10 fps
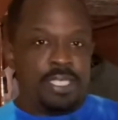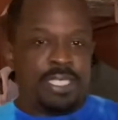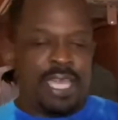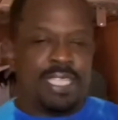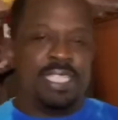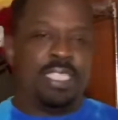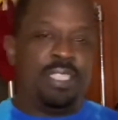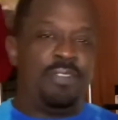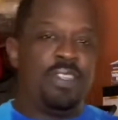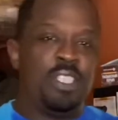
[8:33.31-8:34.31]
That is the
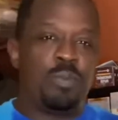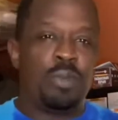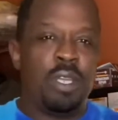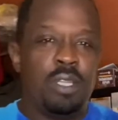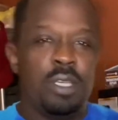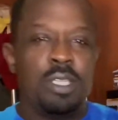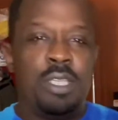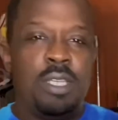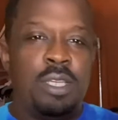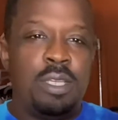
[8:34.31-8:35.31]
finished product,
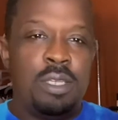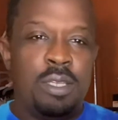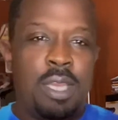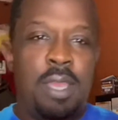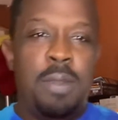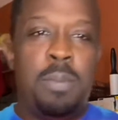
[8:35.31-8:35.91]
okay?